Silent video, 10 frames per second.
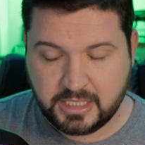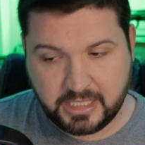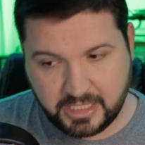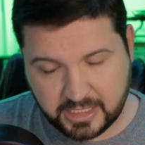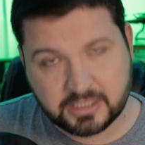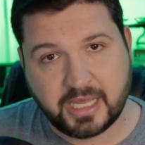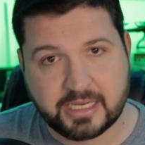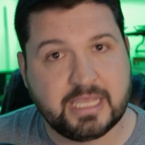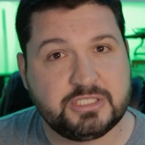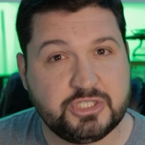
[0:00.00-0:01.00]
in a lot
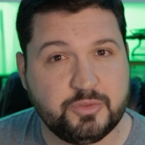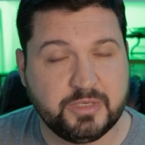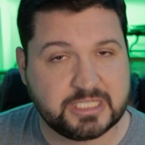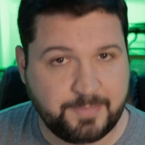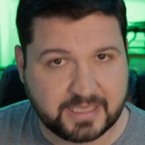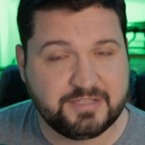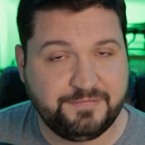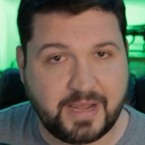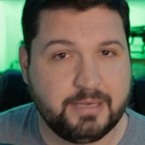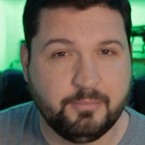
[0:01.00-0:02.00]
of cases, you would expect to
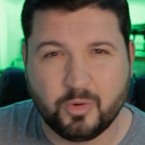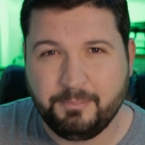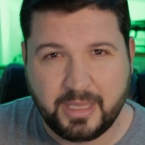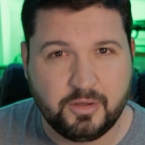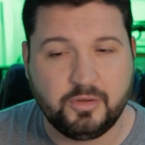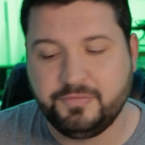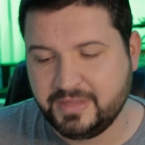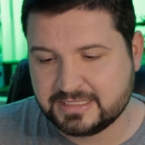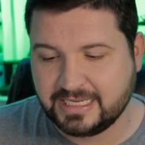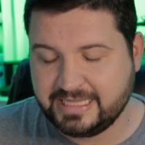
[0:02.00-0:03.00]
find more metal and
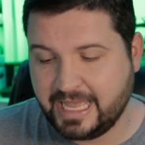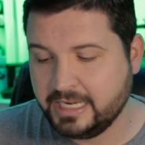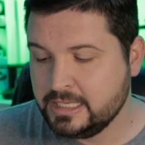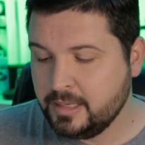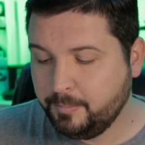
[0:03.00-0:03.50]
things like that,